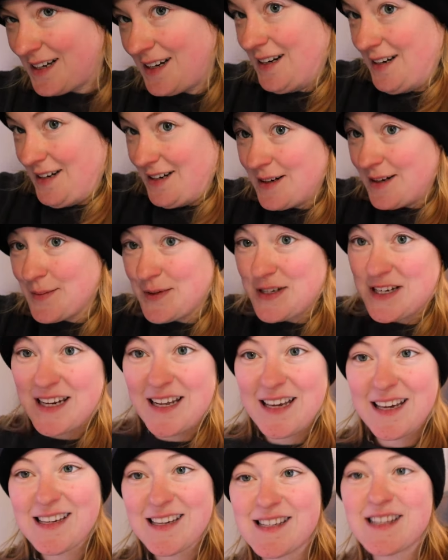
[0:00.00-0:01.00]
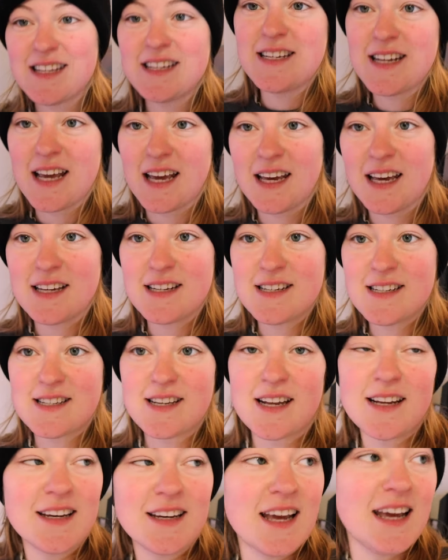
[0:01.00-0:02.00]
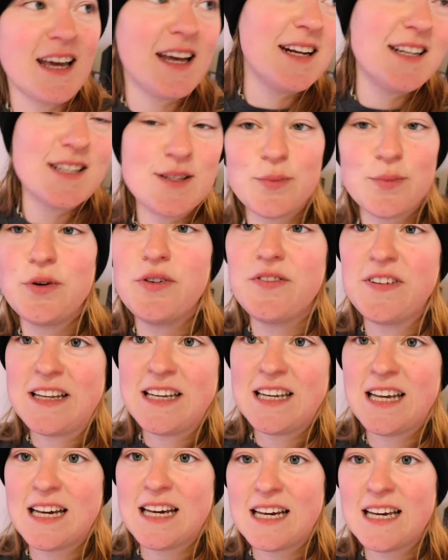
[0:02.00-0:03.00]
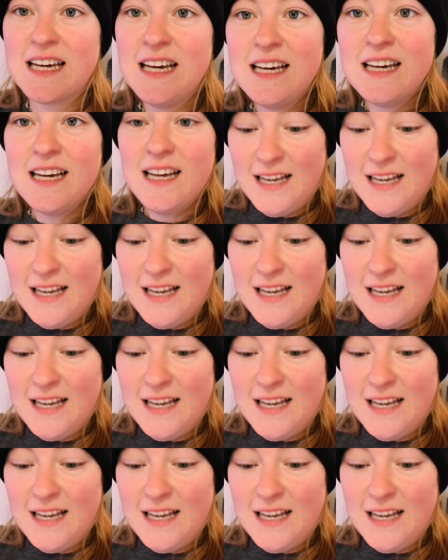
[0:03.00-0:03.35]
Today is the day. It is Sunday and it's move-in day.